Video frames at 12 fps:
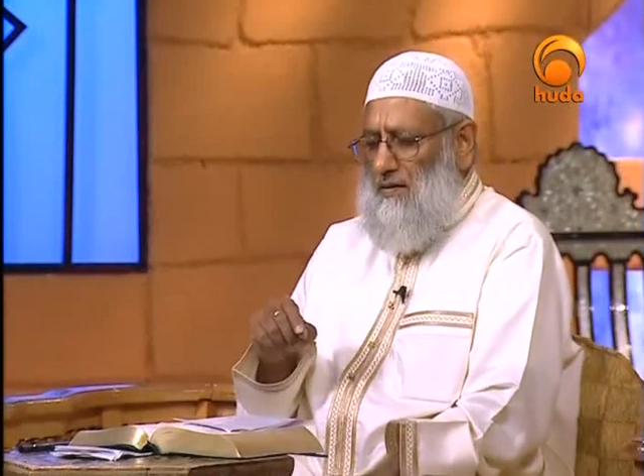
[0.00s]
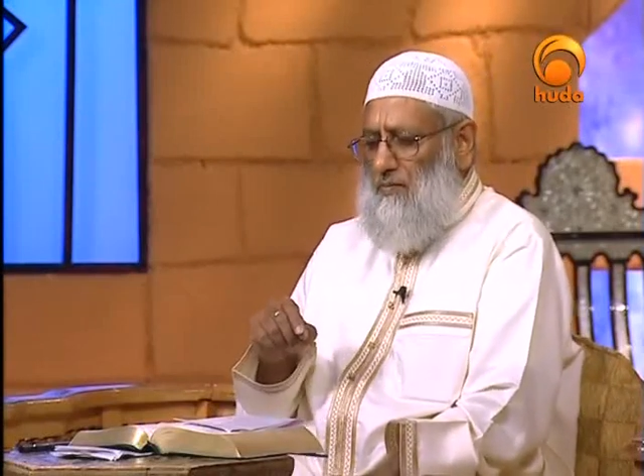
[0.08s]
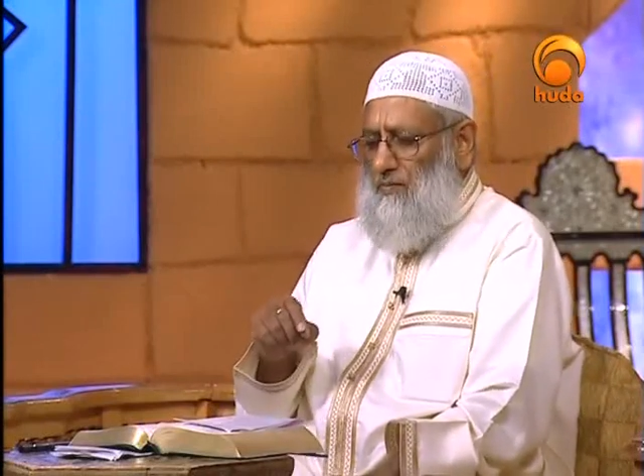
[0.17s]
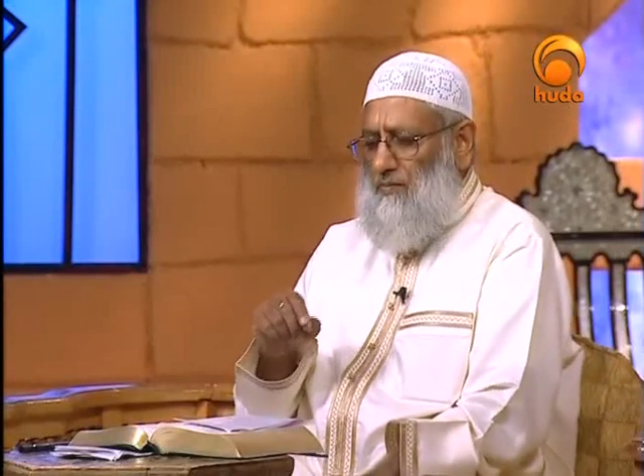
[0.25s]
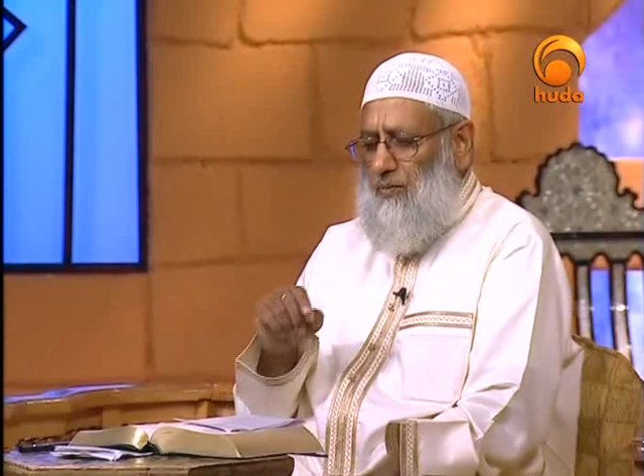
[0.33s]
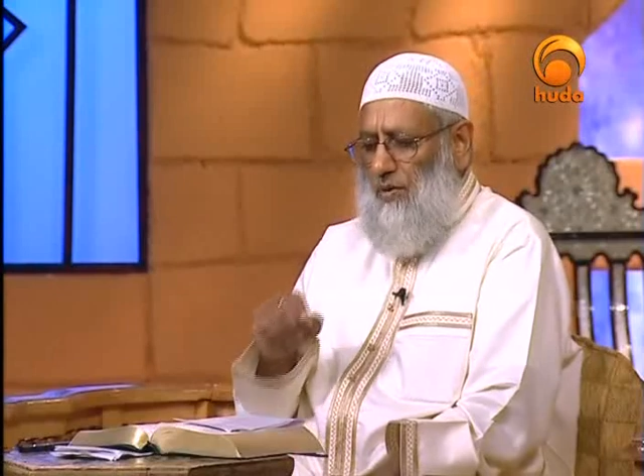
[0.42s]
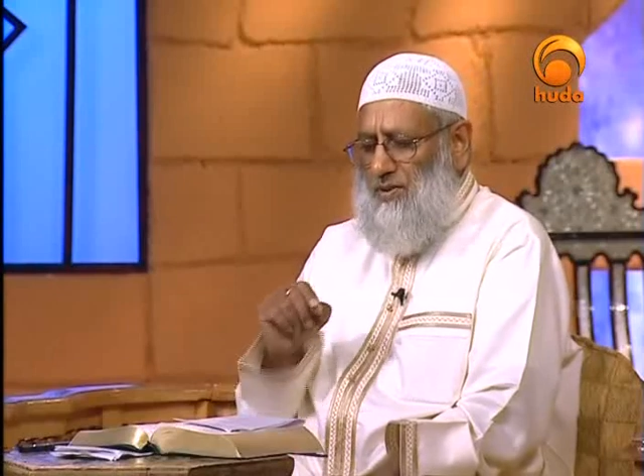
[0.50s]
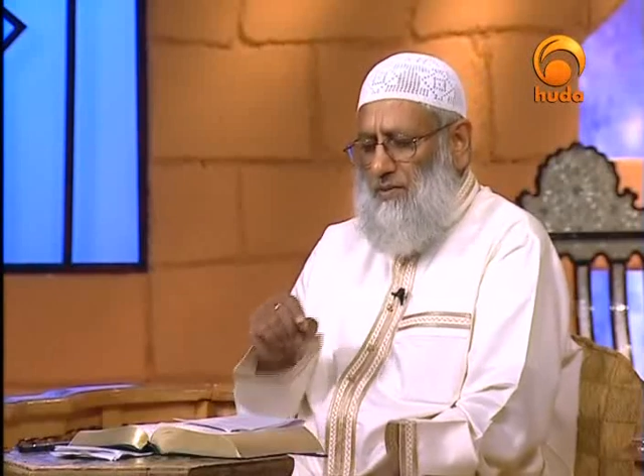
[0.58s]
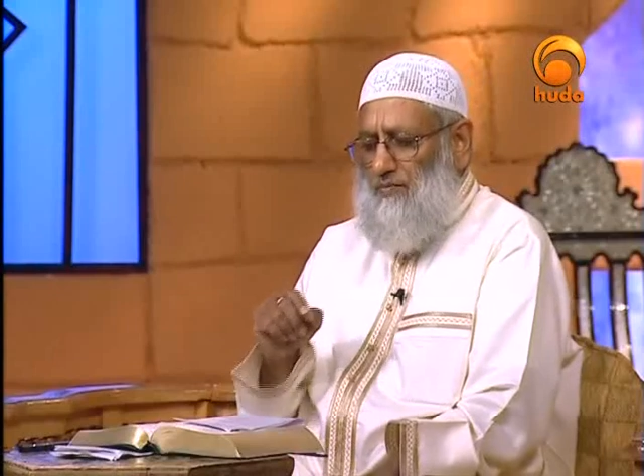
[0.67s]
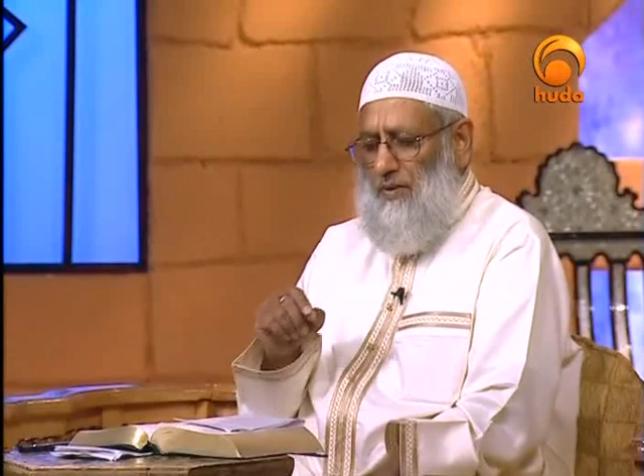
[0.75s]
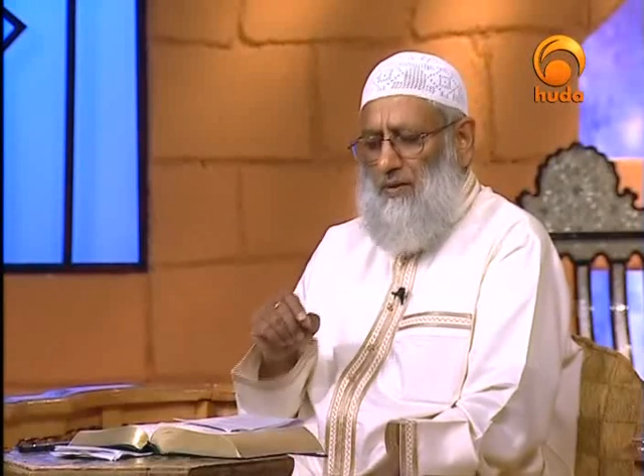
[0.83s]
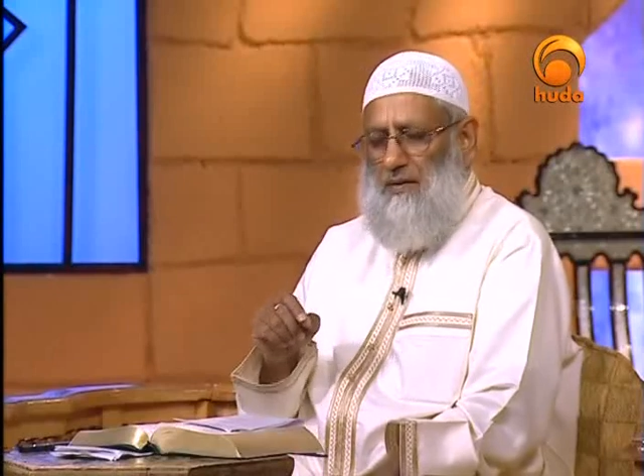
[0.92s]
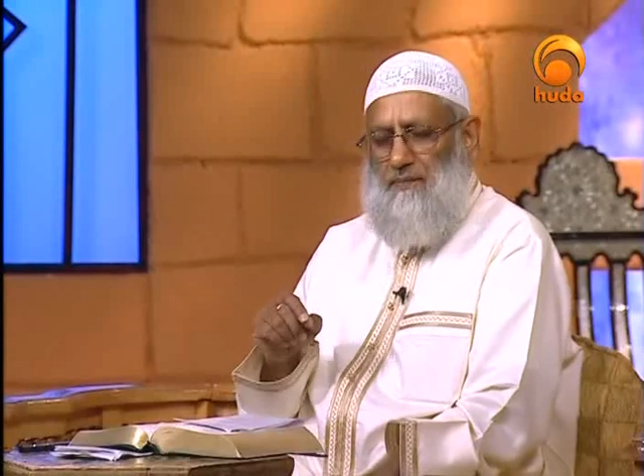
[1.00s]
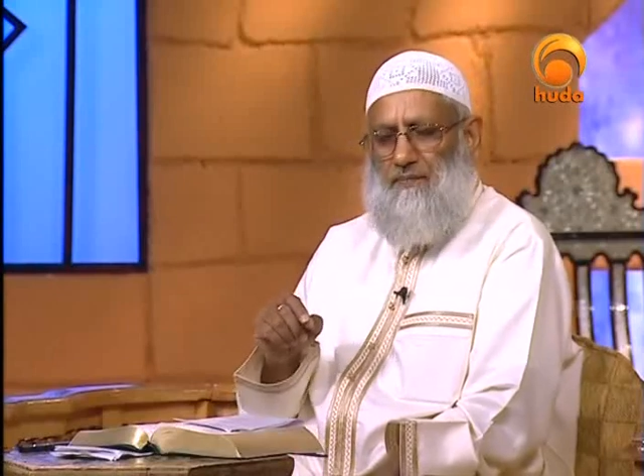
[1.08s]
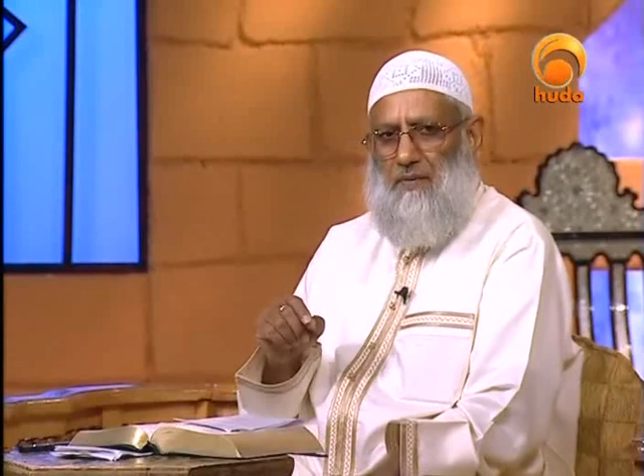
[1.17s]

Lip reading: impossible